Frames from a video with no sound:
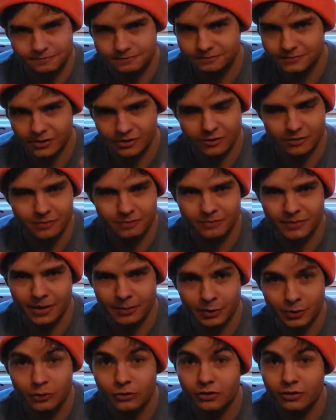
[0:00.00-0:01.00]
I'm
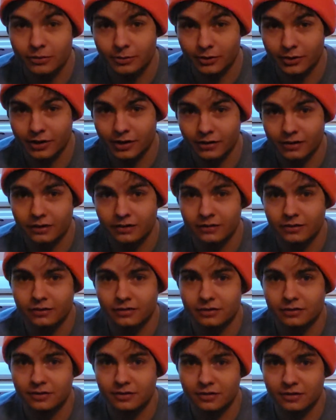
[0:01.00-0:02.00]
gonna go to sleep, okay?
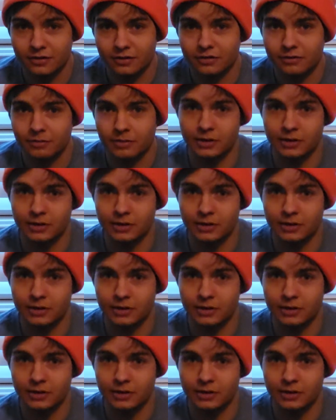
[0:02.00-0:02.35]
Just